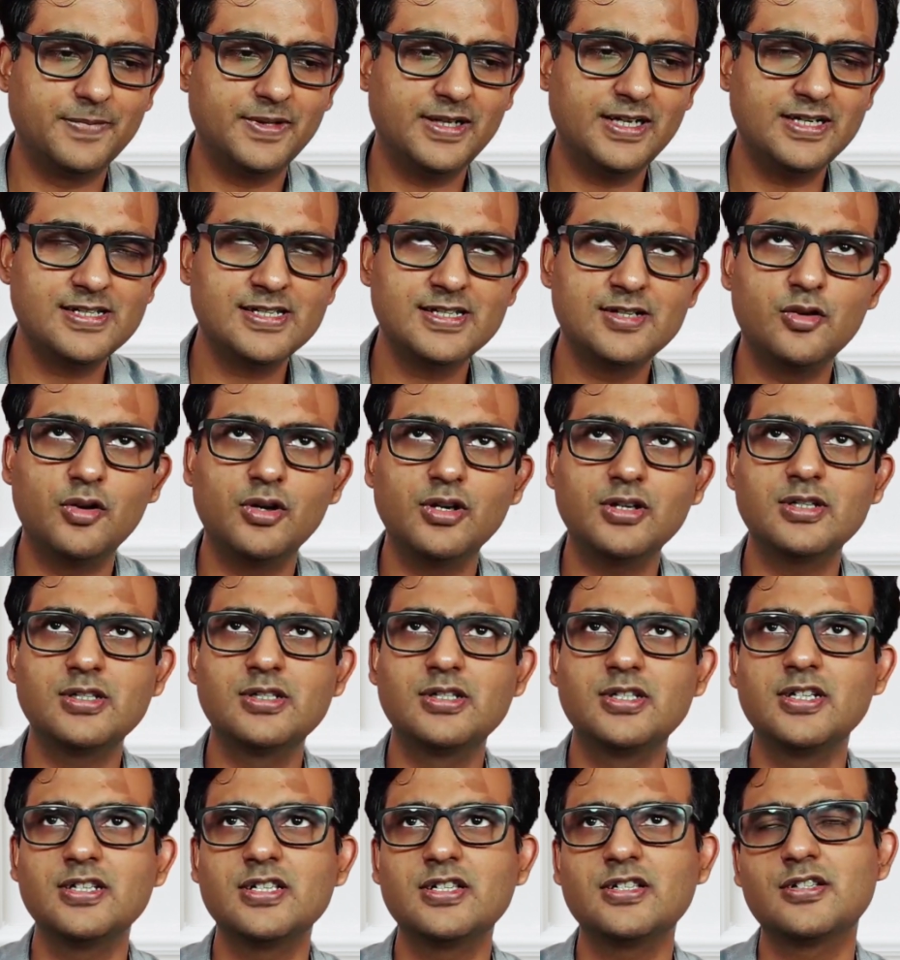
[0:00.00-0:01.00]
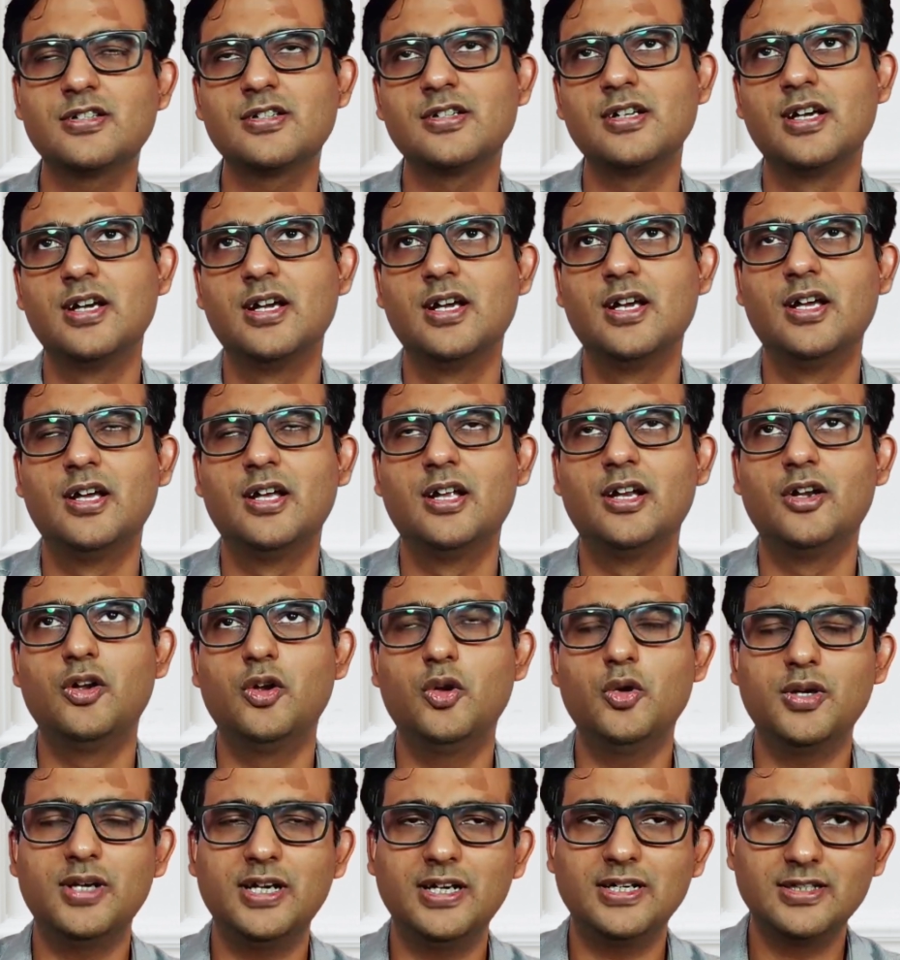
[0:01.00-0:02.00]
let's not just
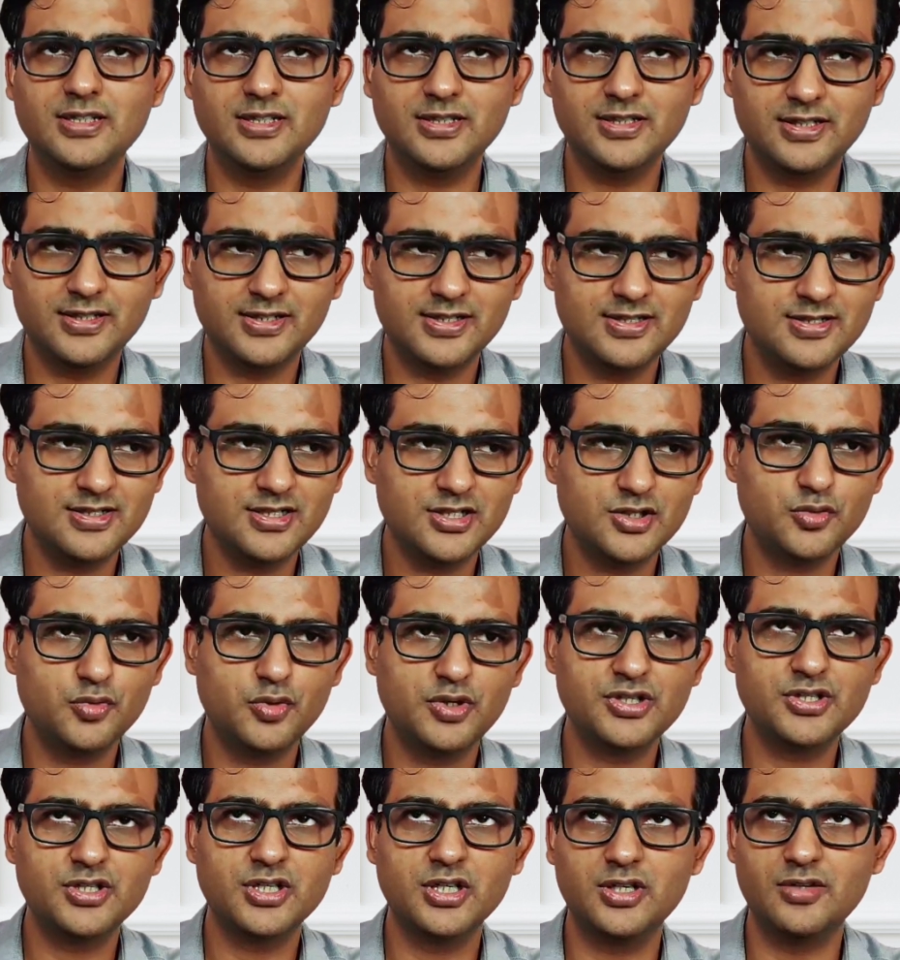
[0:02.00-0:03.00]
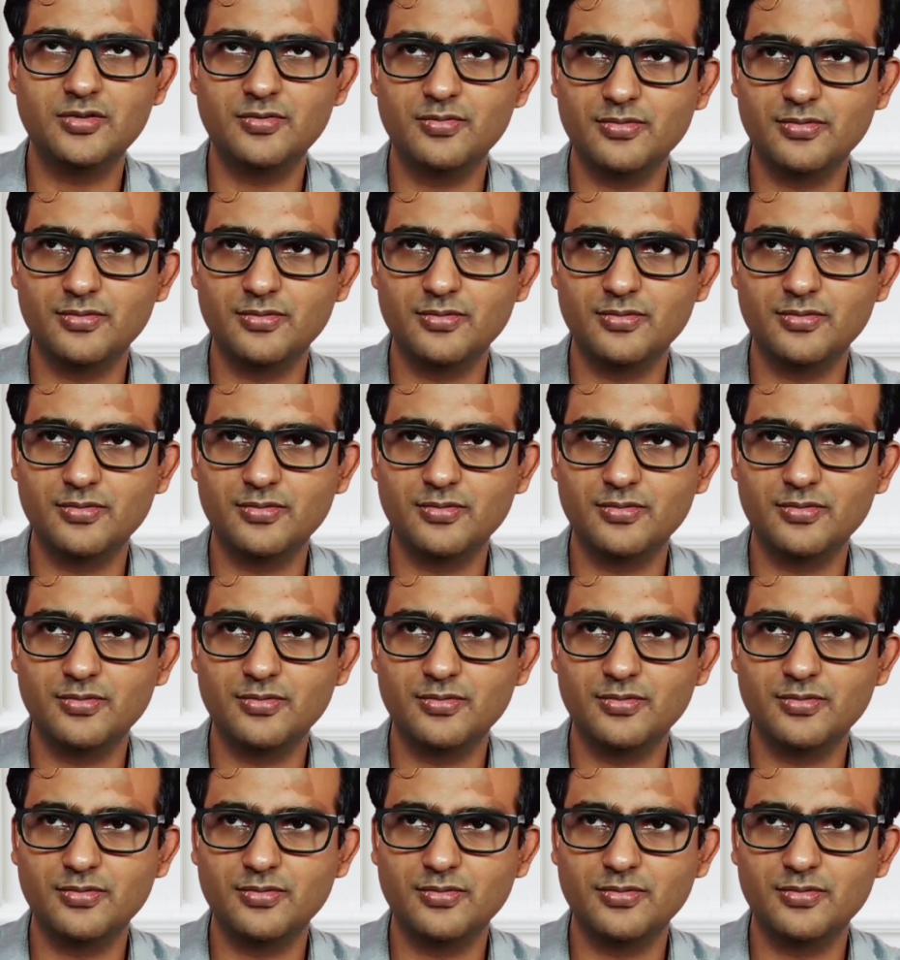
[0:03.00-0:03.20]
look at the current situation